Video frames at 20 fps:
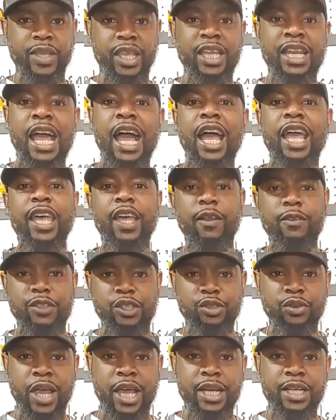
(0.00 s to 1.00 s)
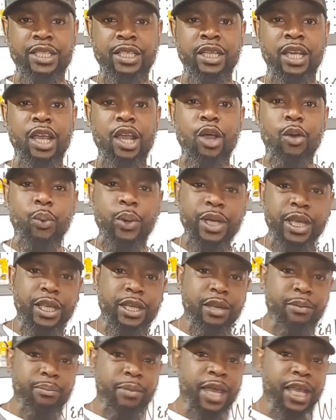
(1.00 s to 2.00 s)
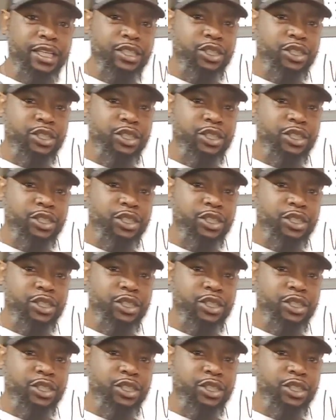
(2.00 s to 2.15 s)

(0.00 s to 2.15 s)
and our health strategy. We need to make